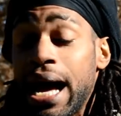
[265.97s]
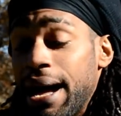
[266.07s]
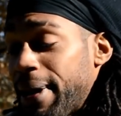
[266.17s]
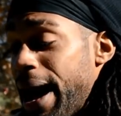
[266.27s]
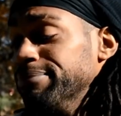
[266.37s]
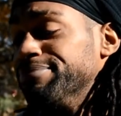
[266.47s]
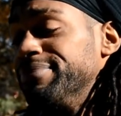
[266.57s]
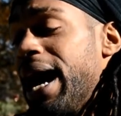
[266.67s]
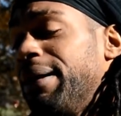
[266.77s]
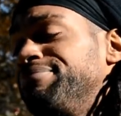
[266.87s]
I, am
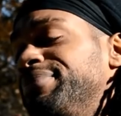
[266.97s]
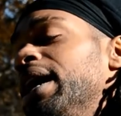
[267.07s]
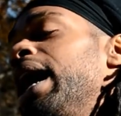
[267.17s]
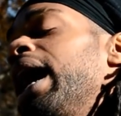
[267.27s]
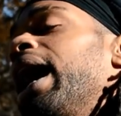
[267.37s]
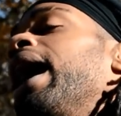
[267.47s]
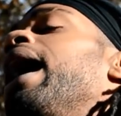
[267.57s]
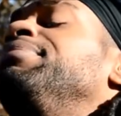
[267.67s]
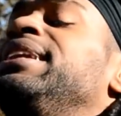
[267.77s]
I'm, I'm, I'm